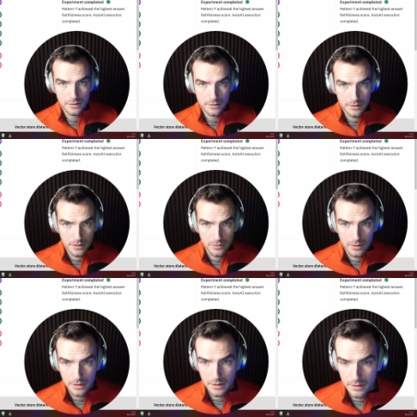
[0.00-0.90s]
So
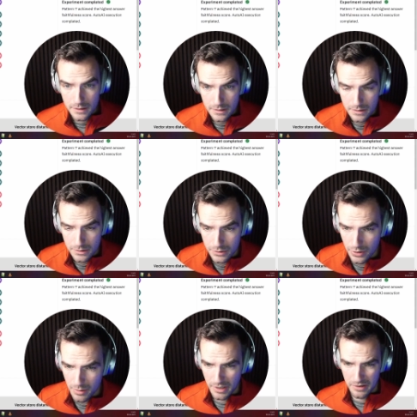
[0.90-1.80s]
this
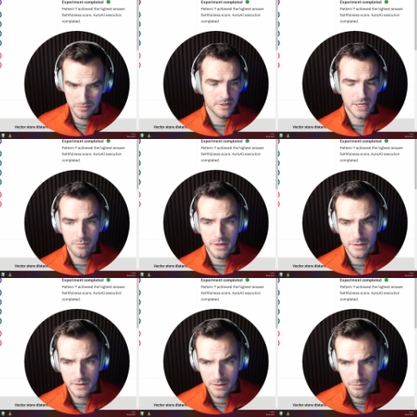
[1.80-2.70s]
took about 10
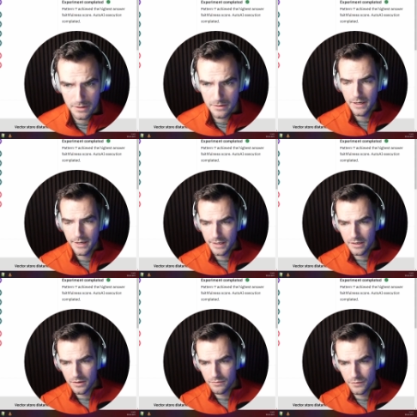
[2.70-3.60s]
minutes or something,
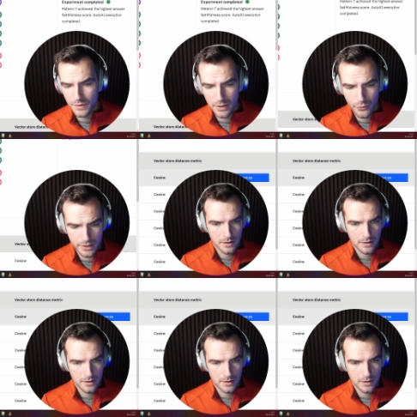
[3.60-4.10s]
and we've got a winner.